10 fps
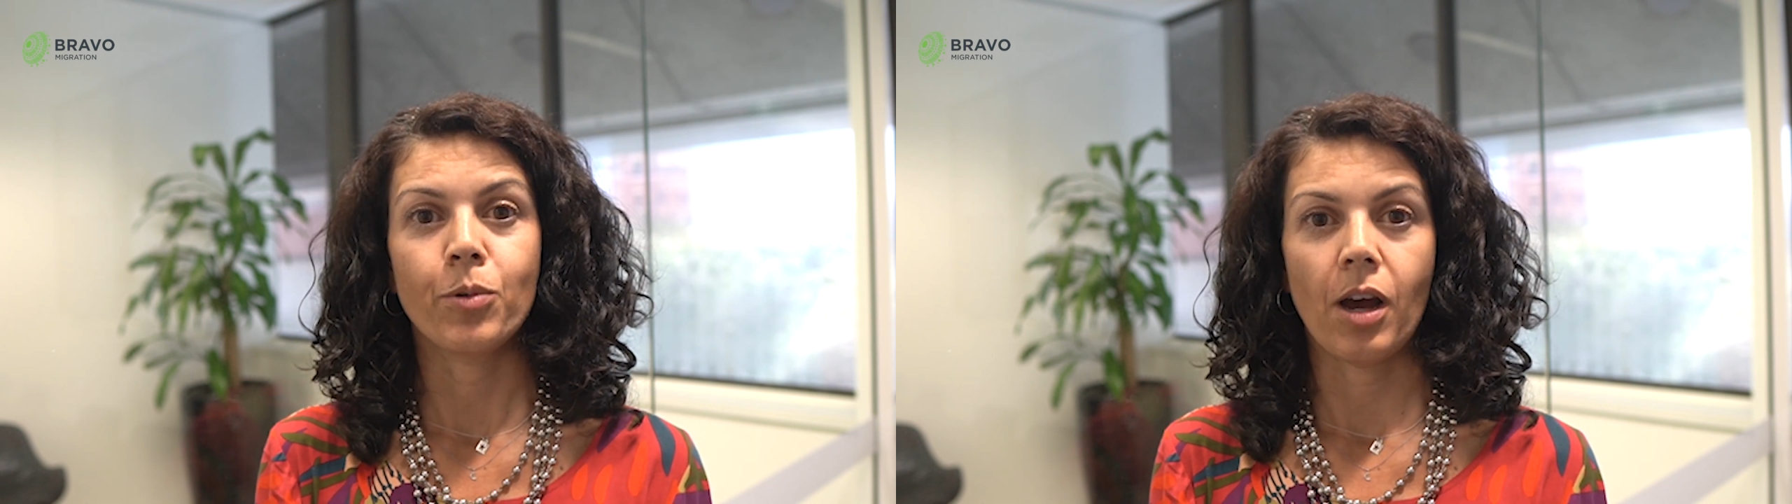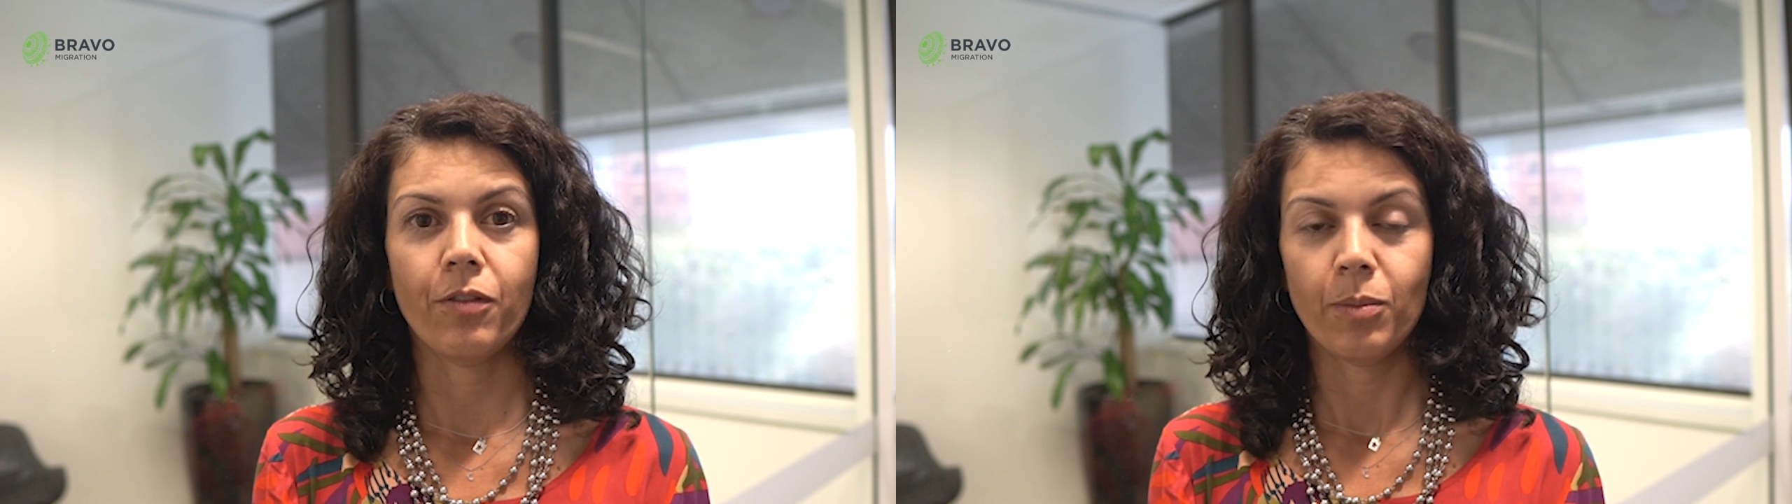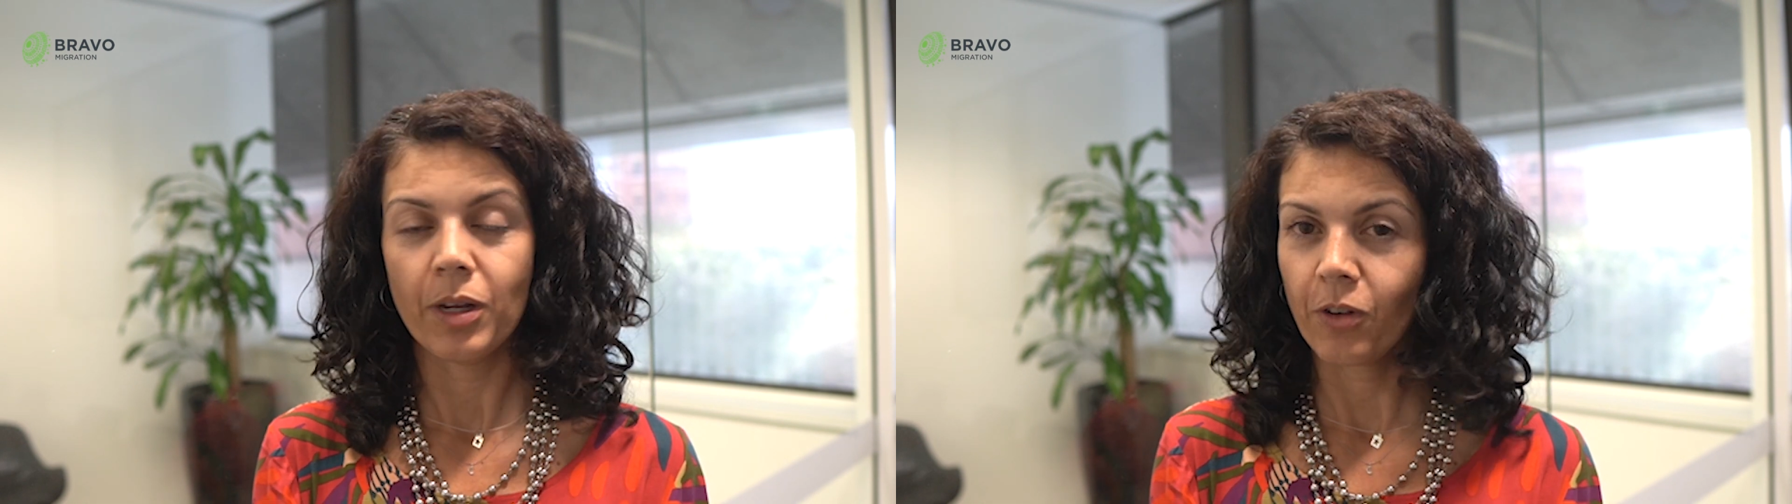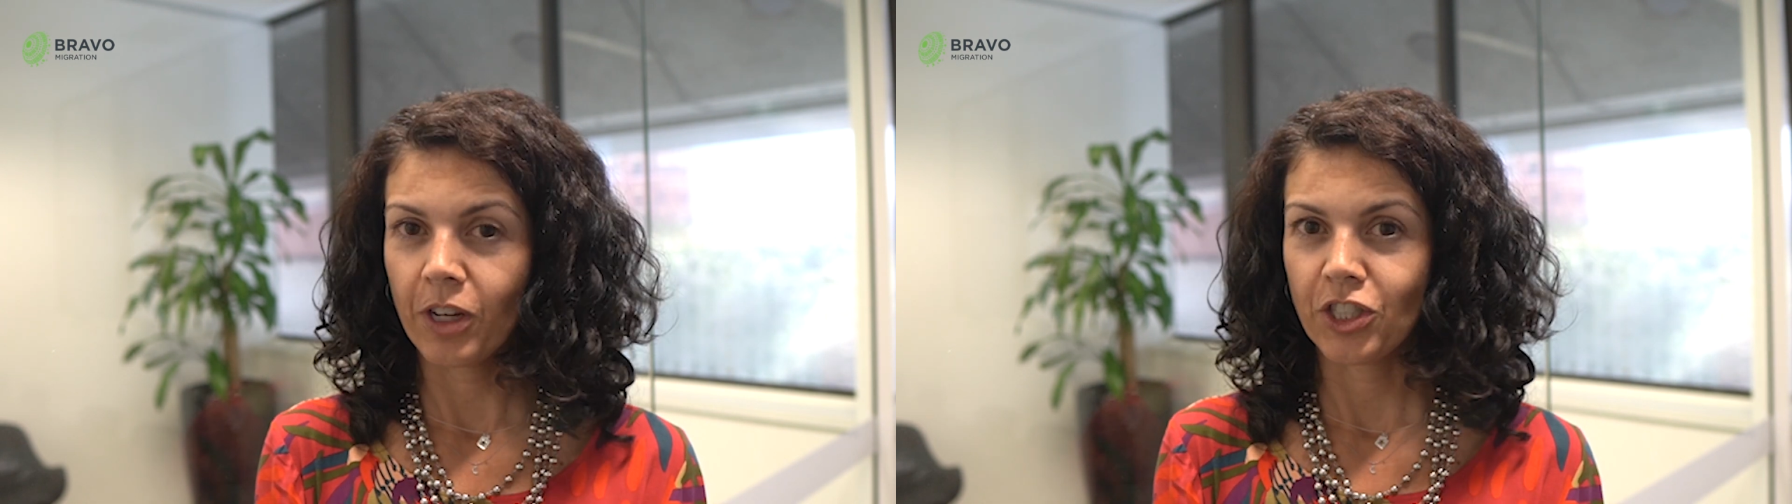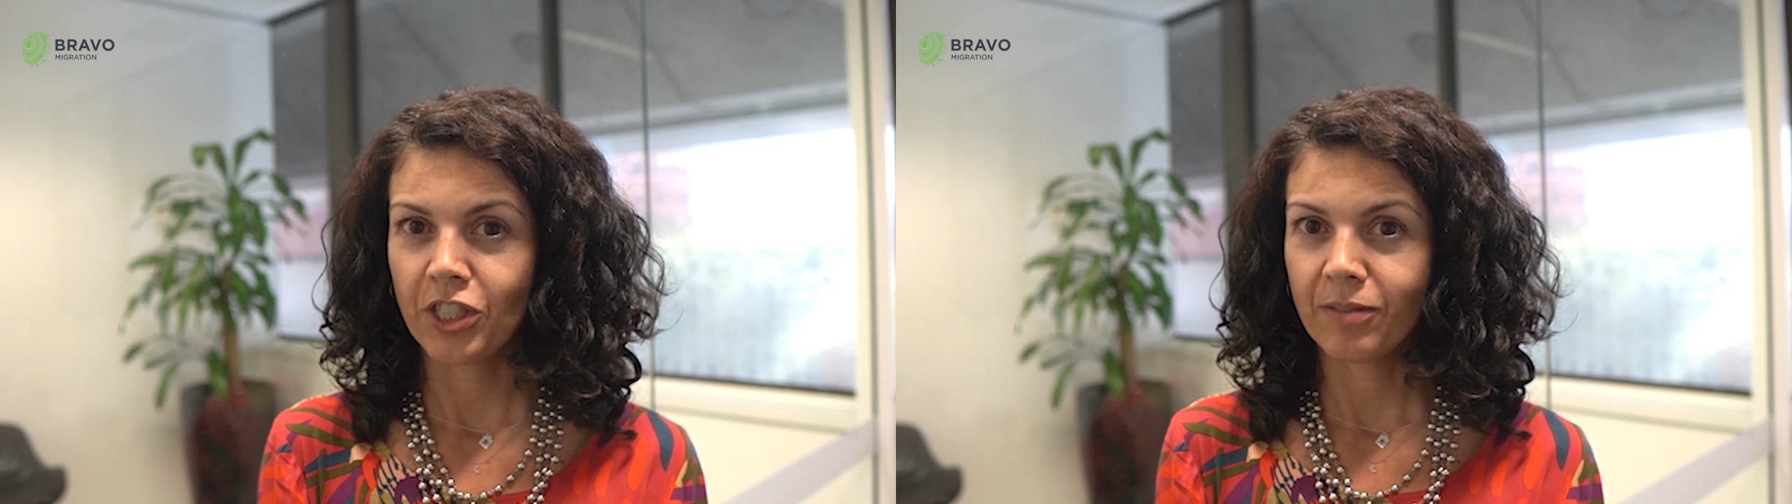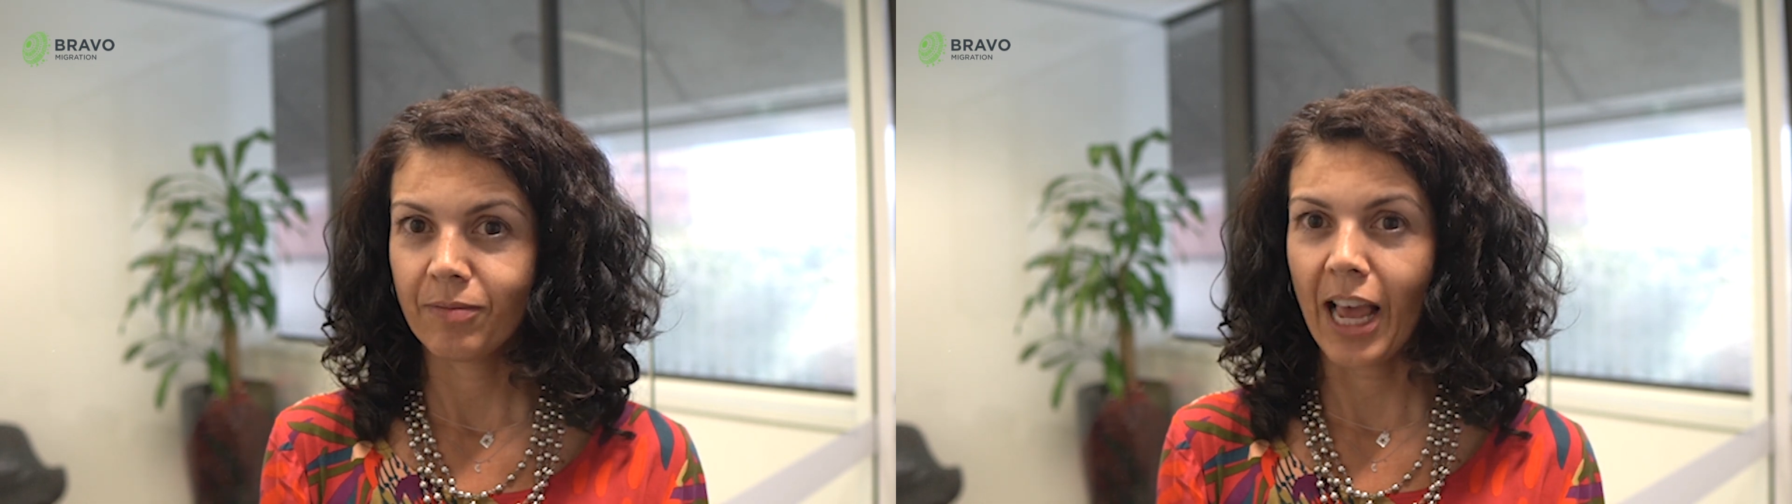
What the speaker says: Bravo Migration,